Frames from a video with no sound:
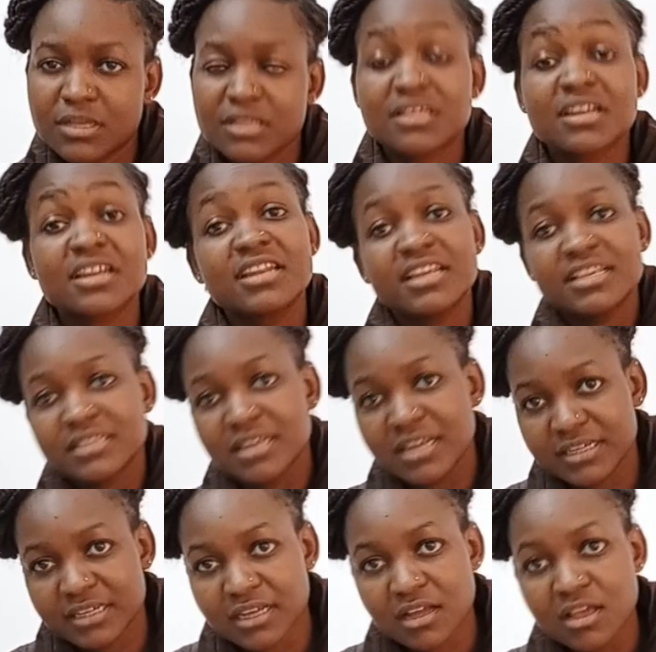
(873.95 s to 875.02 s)
3 days
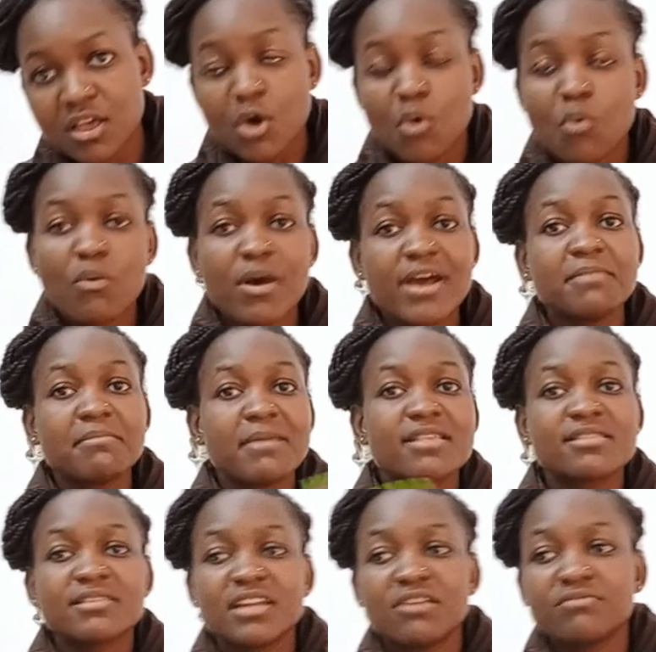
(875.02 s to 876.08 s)
later. 1
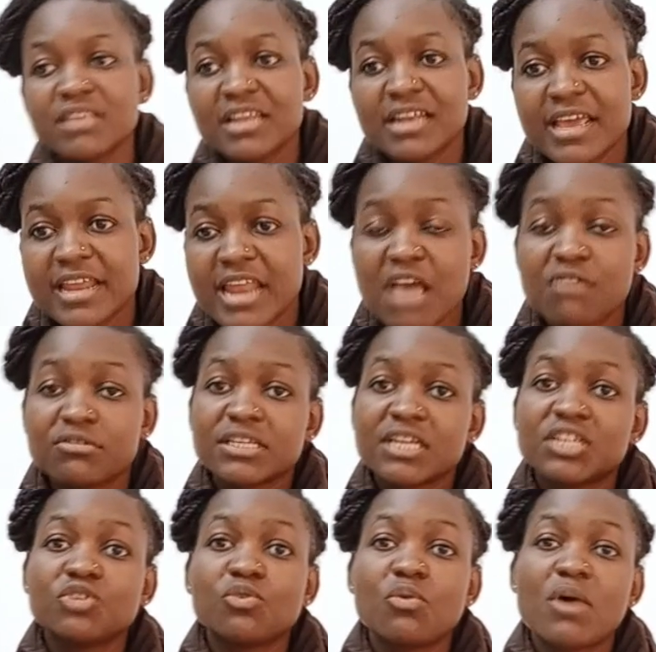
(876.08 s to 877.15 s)
month down the line, I was
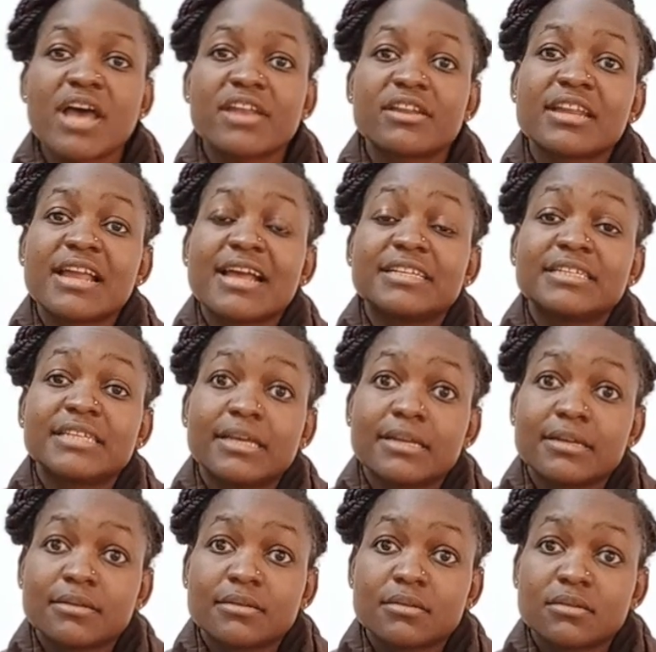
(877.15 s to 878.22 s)
at 210.